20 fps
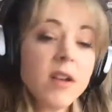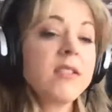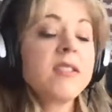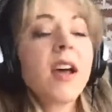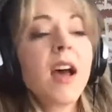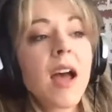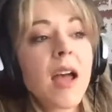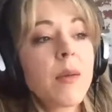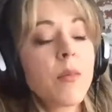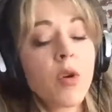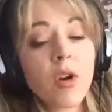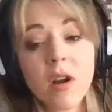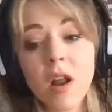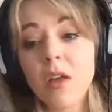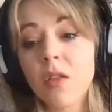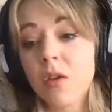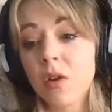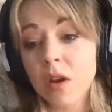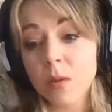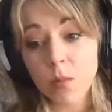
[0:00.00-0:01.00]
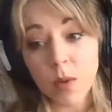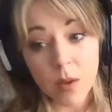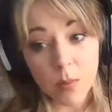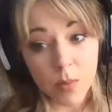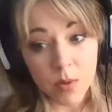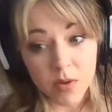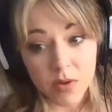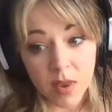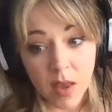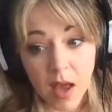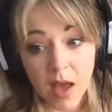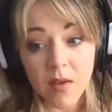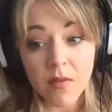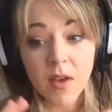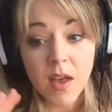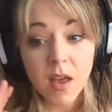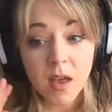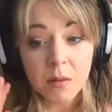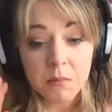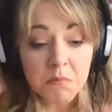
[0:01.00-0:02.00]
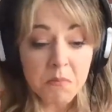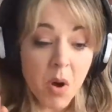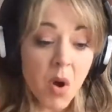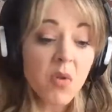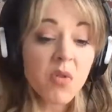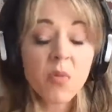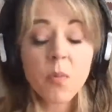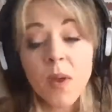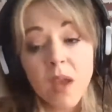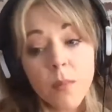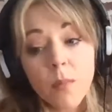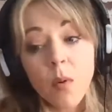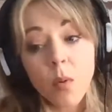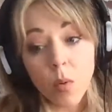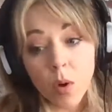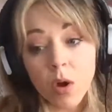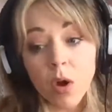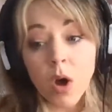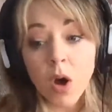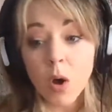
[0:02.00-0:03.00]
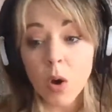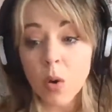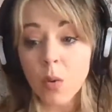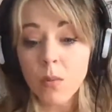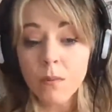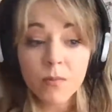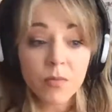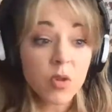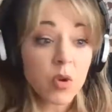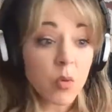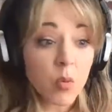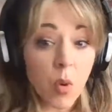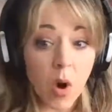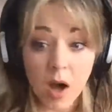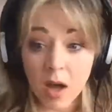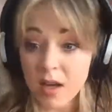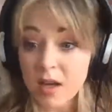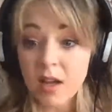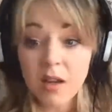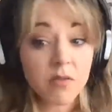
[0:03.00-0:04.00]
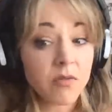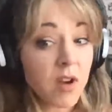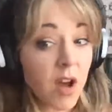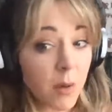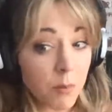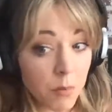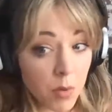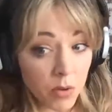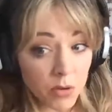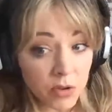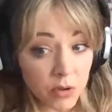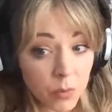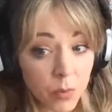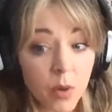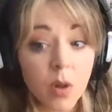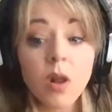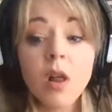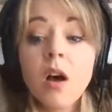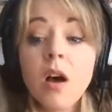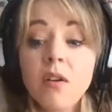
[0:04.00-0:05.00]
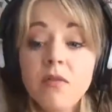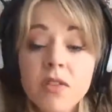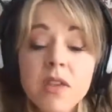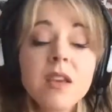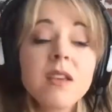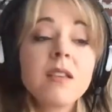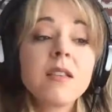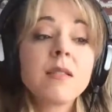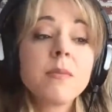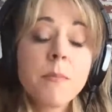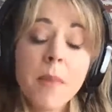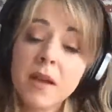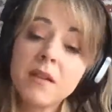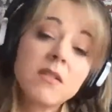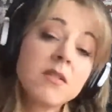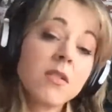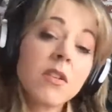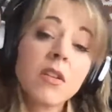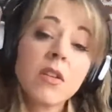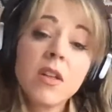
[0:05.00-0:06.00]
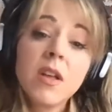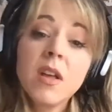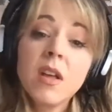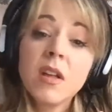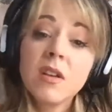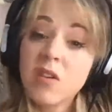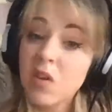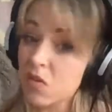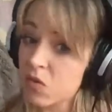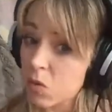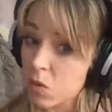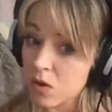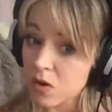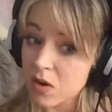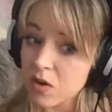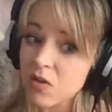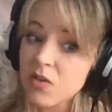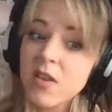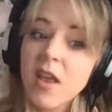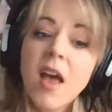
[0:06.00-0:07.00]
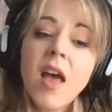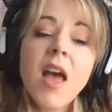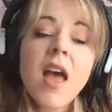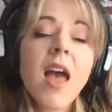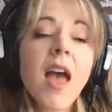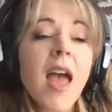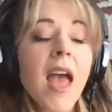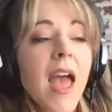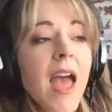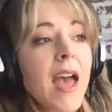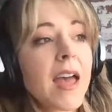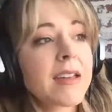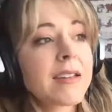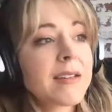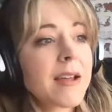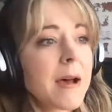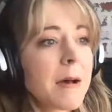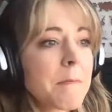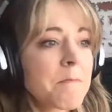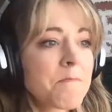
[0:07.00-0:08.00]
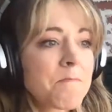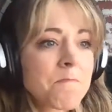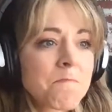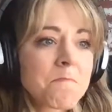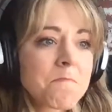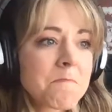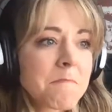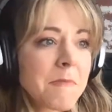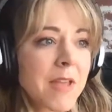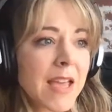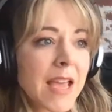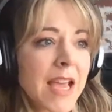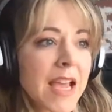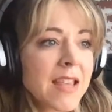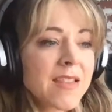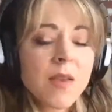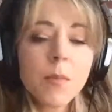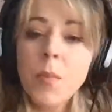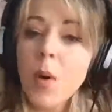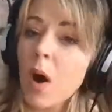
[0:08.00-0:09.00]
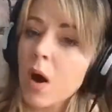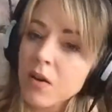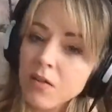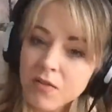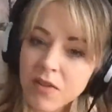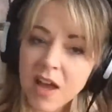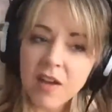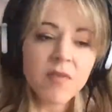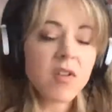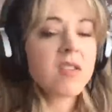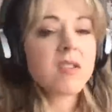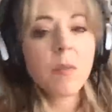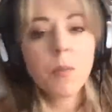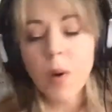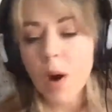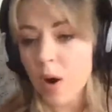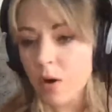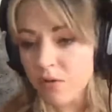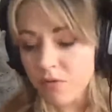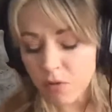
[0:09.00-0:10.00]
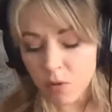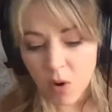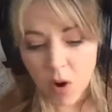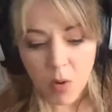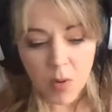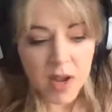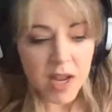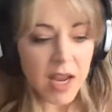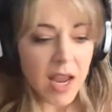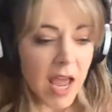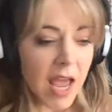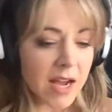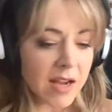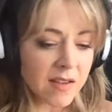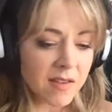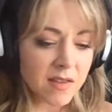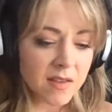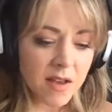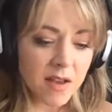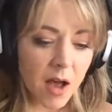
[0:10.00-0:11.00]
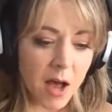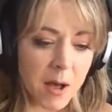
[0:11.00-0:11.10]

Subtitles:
time or another in people's life, most people will go through one, if not multiple, of these mental disorders. And it's a part of life. It's a part of growing. And it's